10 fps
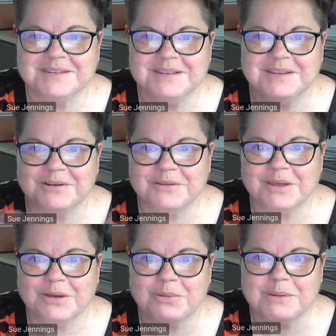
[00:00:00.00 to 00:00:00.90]

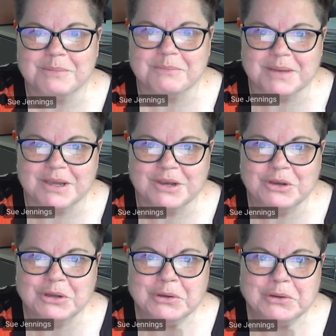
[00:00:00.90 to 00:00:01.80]
the equipment being
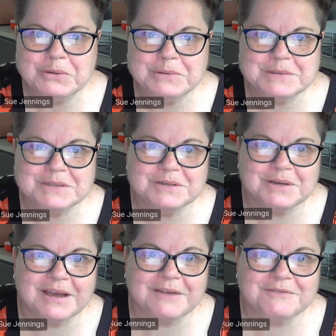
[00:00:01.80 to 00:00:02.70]
used.
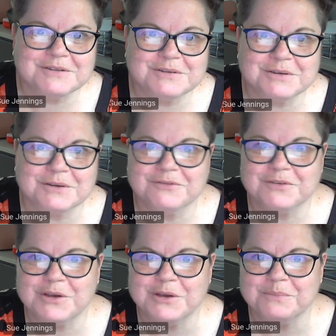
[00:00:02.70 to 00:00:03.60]
You have to
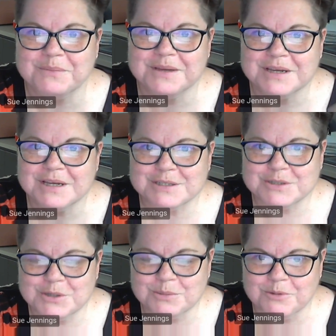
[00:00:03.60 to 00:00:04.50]
confirm a
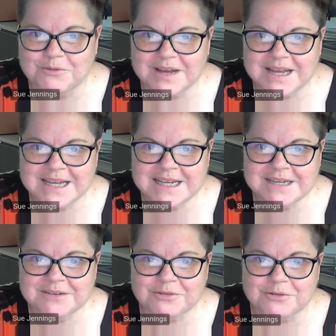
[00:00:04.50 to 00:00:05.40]
suitable
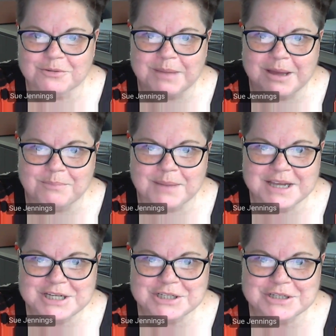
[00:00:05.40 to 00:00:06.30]
vein through
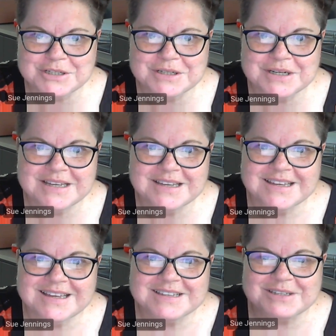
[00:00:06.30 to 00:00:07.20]
palpation.
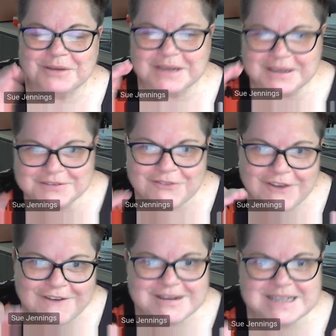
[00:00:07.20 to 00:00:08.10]
So it gives
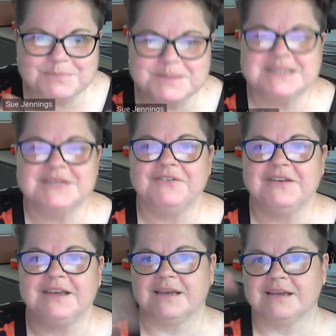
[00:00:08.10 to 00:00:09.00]
very
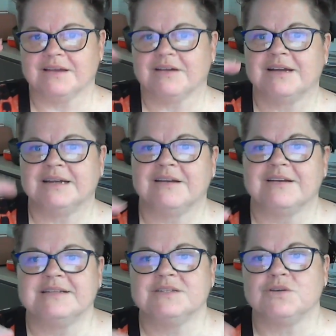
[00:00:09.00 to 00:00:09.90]
specific
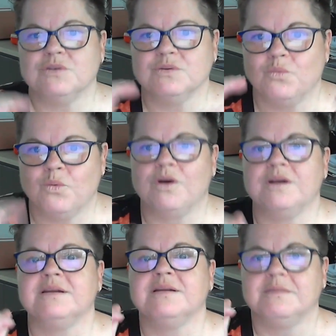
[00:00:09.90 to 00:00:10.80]
guidelines on
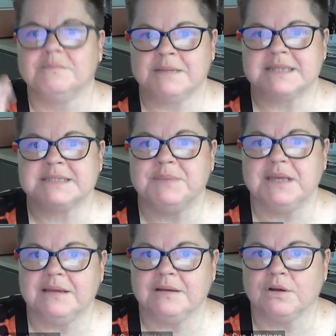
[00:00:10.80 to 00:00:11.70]
what must
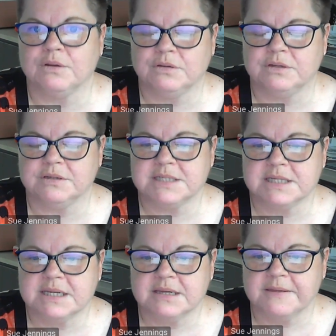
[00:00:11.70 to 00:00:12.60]
be included,
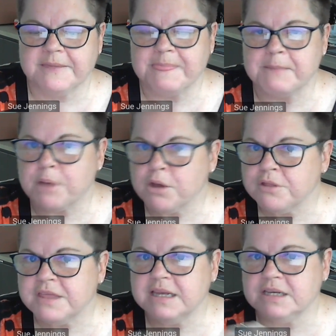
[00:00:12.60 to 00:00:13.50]

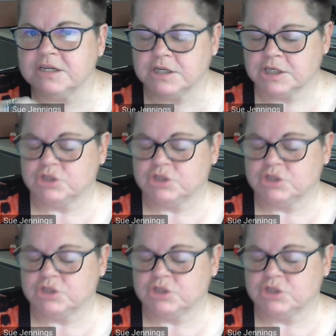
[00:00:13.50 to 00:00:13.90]
both in